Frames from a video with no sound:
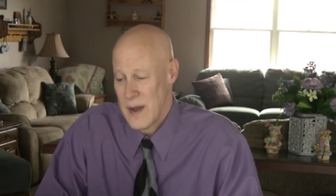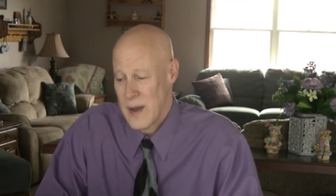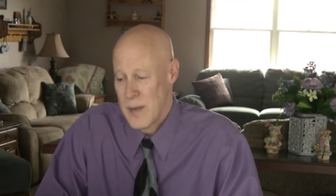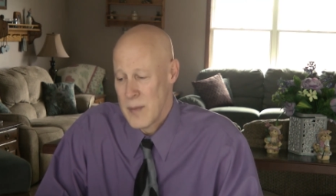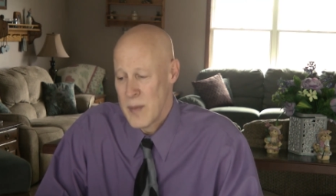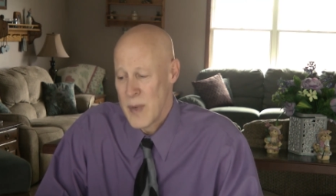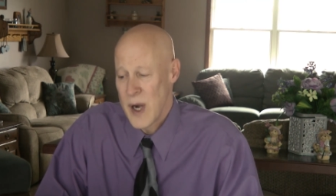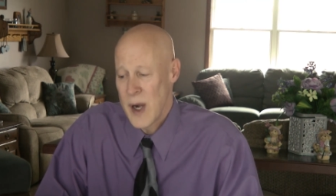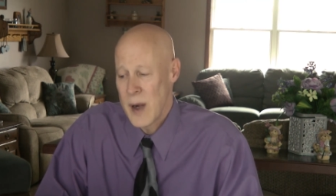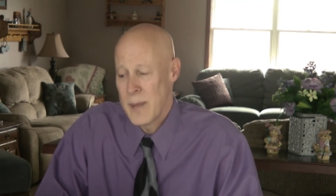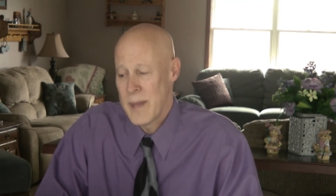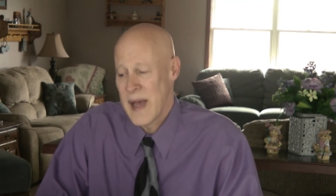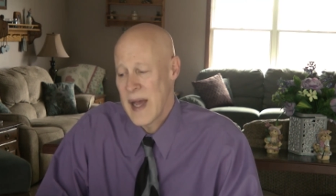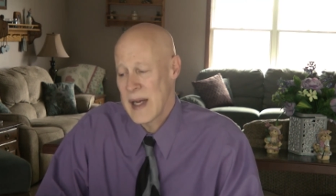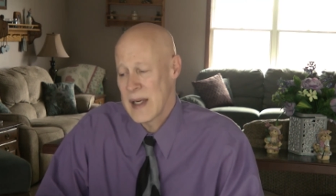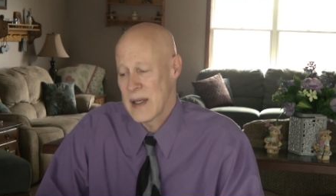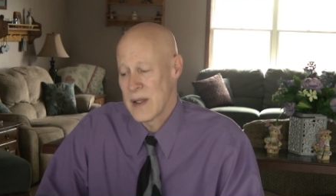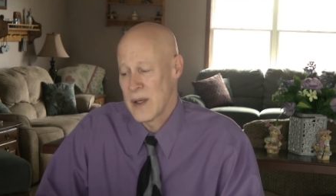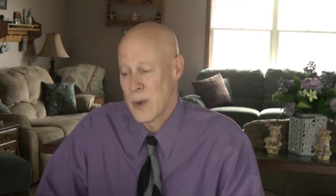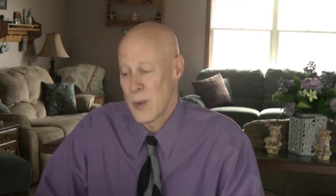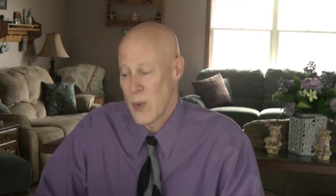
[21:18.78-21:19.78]
Mary
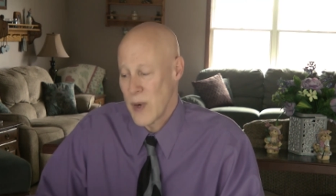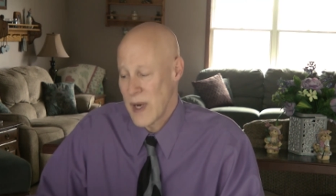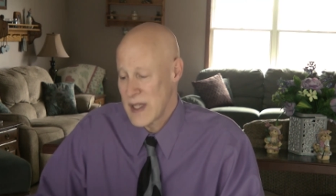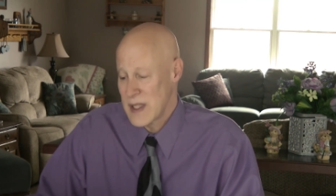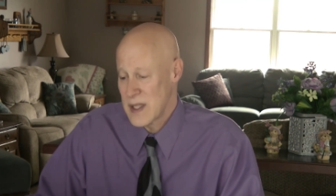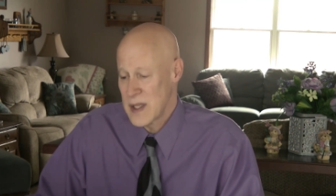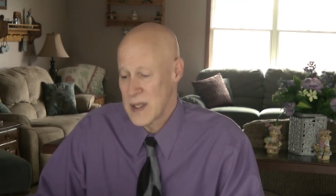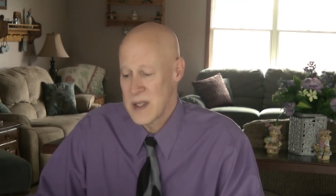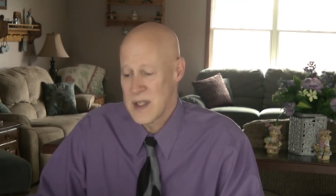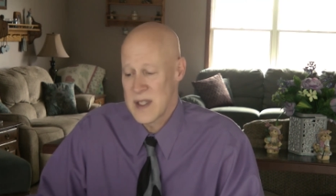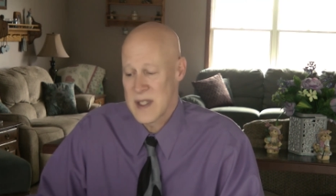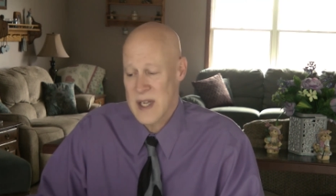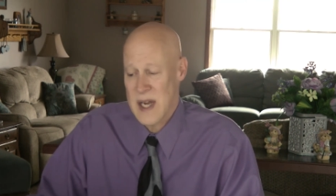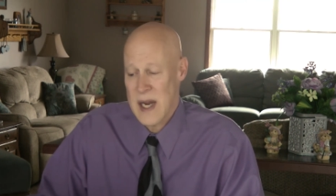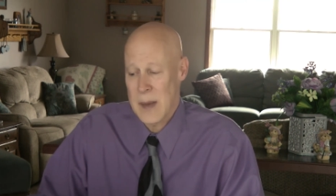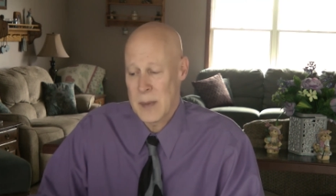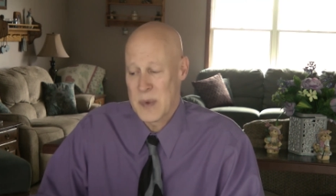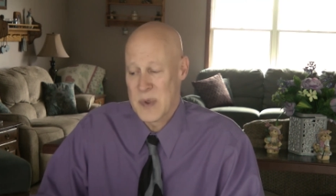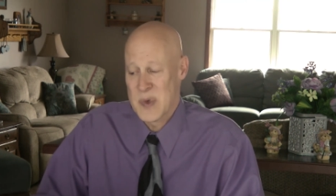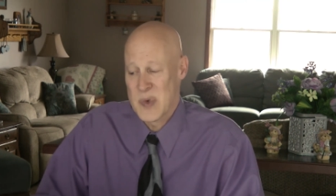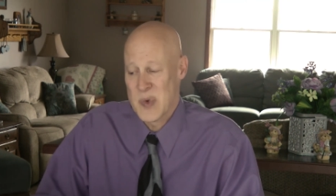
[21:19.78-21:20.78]
Magdalene went to the
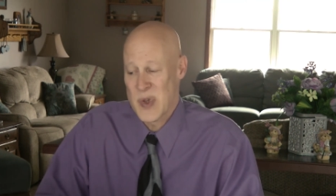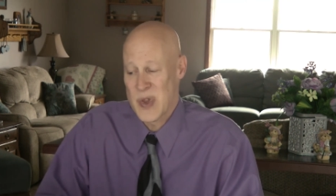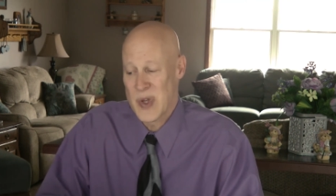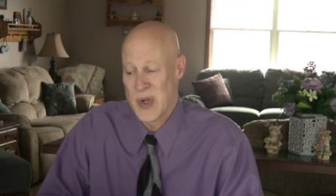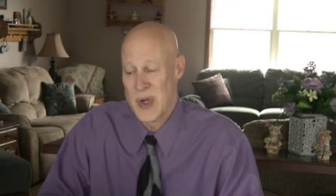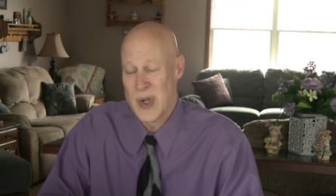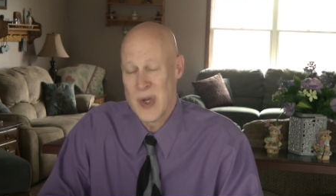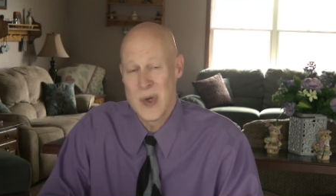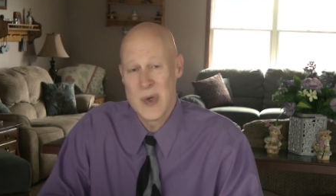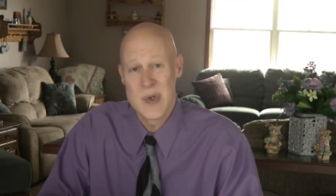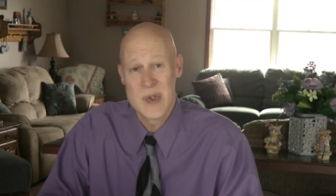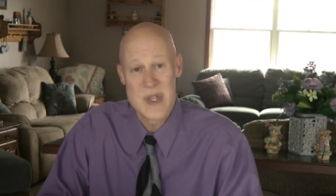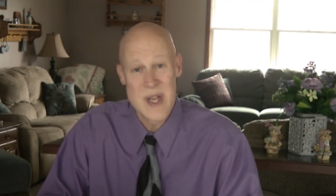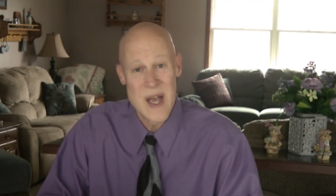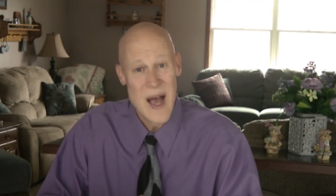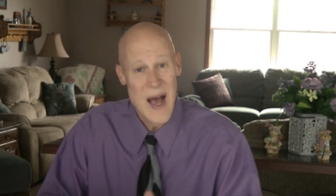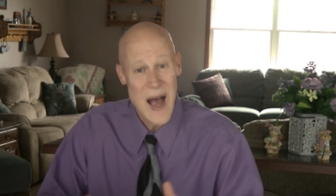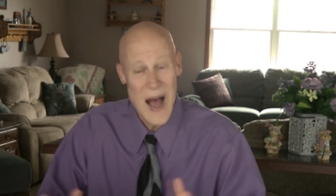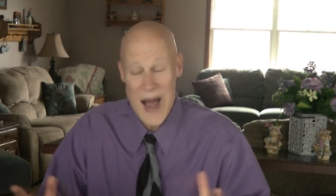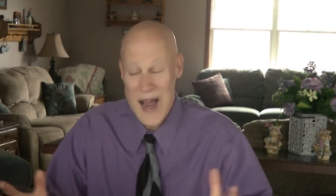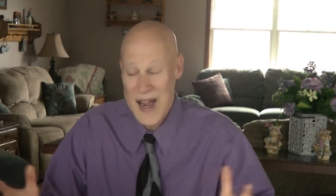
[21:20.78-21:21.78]
disciples with the
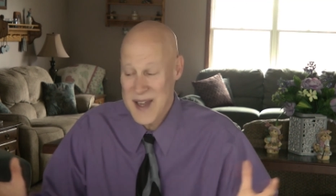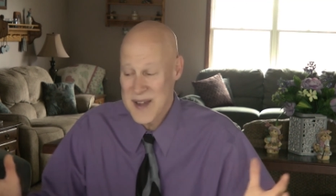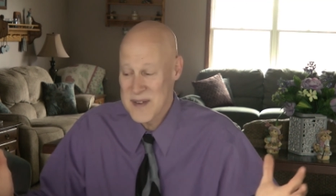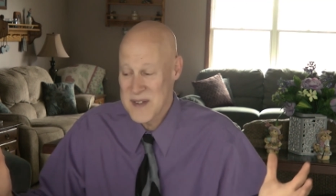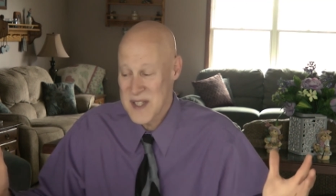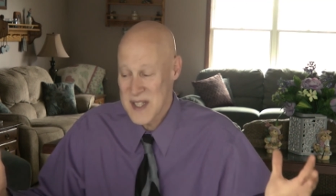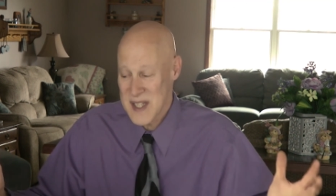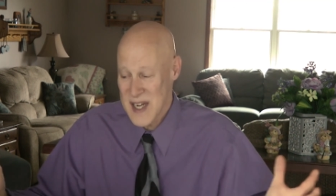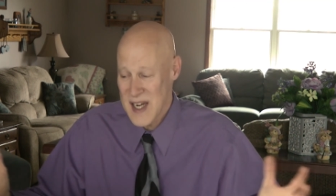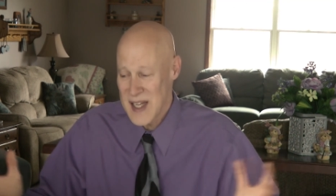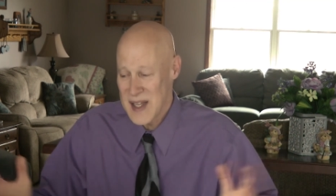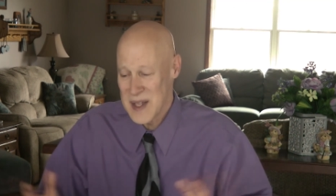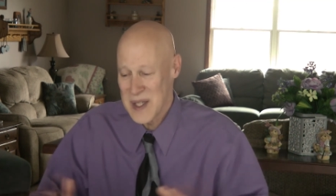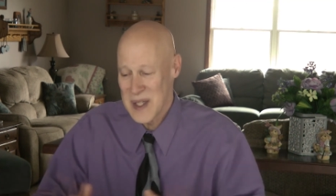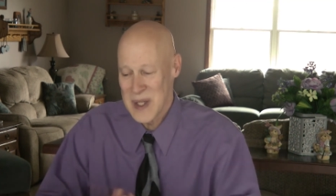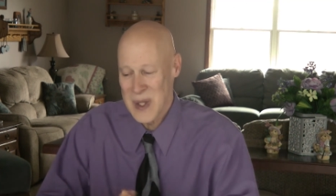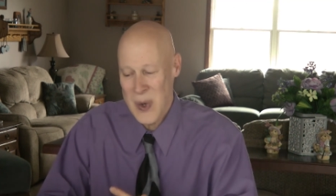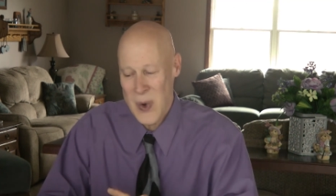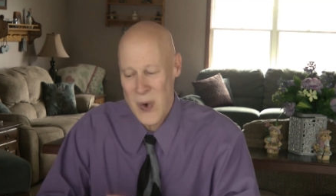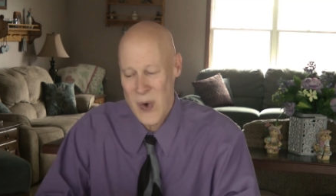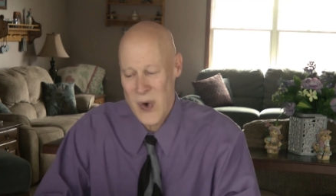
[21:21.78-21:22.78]
news, I have seen the
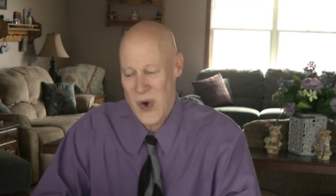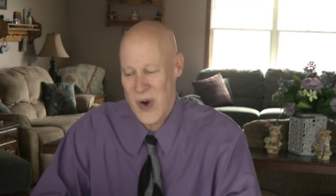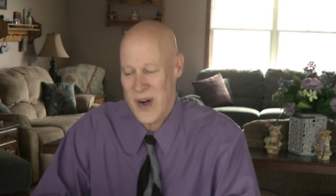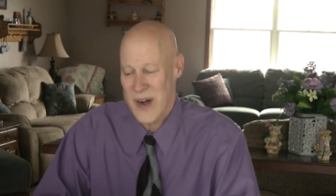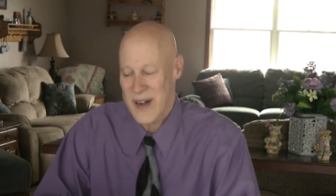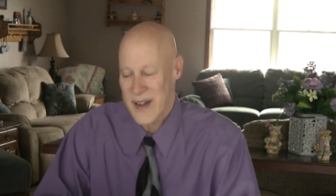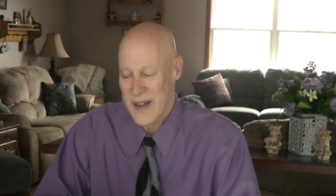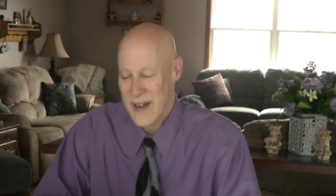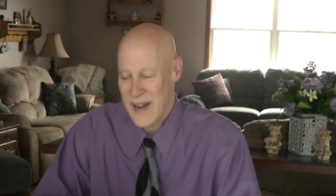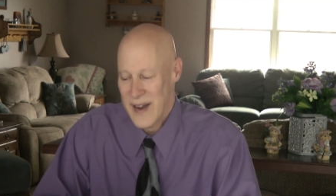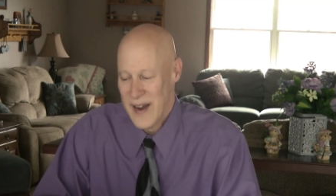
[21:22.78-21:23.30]
Lord.